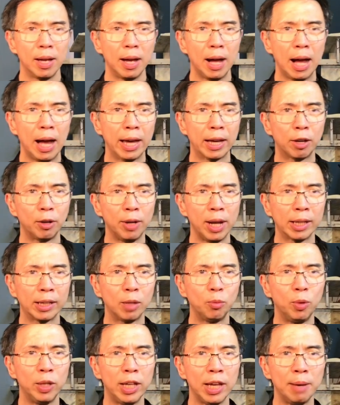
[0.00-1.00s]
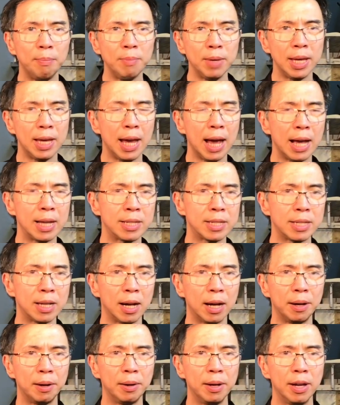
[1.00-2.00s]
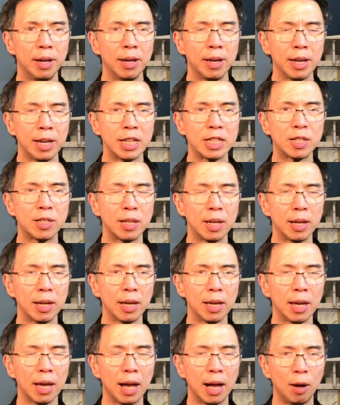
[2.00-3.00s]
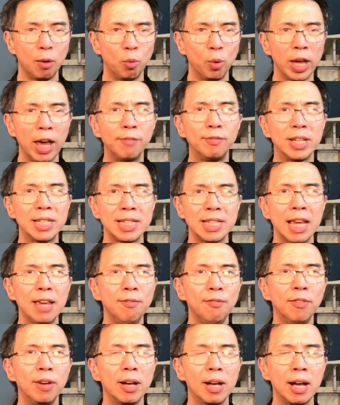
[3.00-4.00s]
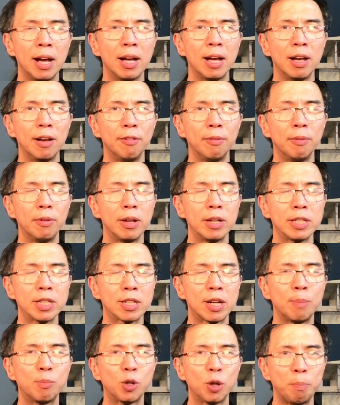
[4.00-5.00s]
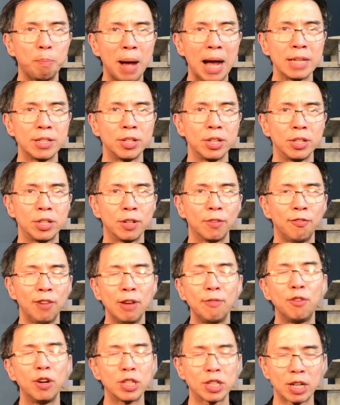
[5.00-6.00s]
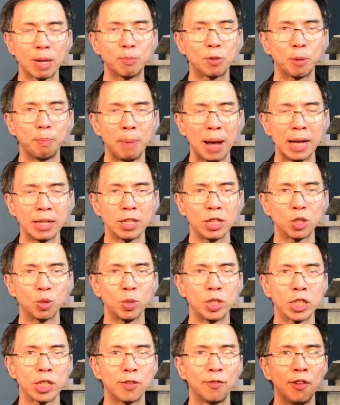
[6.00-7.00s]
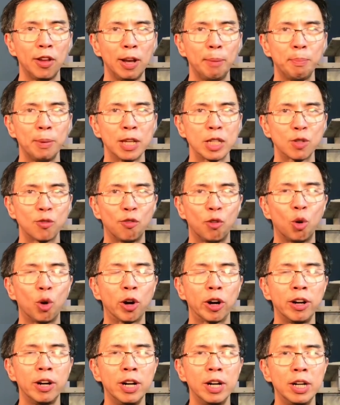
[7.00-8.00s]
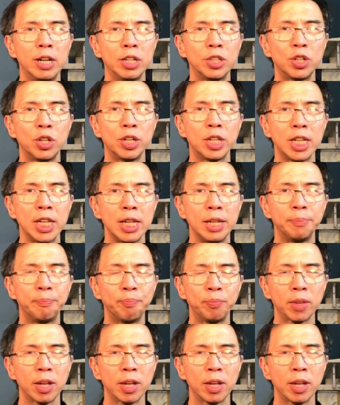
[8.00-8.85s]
I connected with him. He has uh, his, uh, we have the same scripture passage, favorite scripture passage, which is Philippians 4, 13.